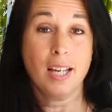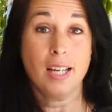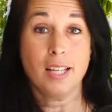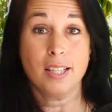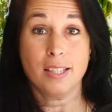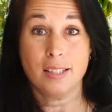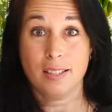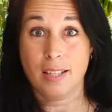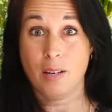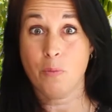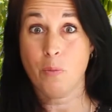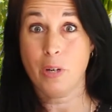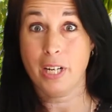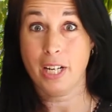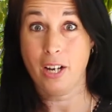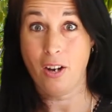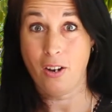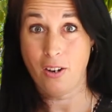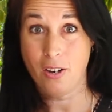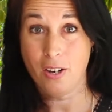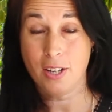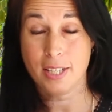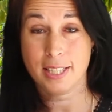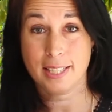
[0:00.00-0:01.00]
Someone
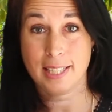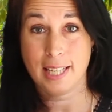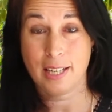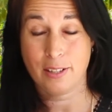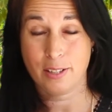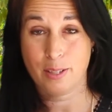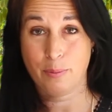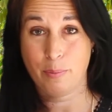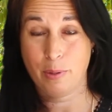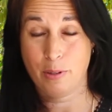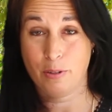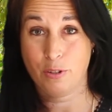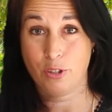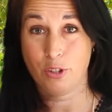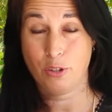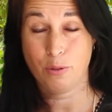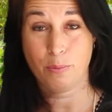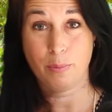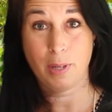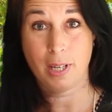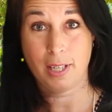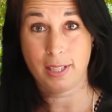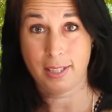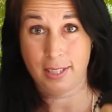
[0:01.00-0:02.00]
asked our spiritual
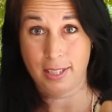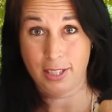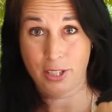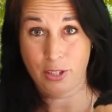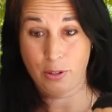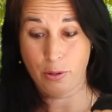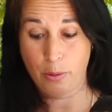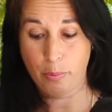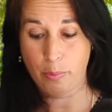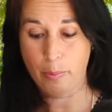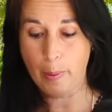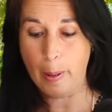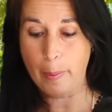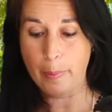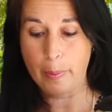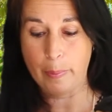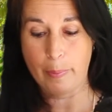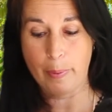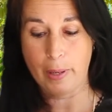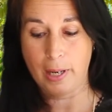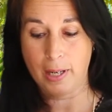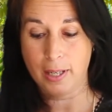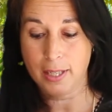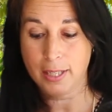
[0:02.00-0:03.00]
master, Srila
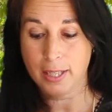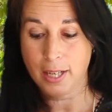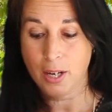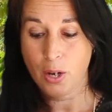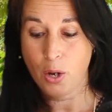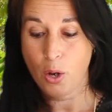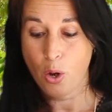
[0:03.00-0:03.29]
Prabhupada,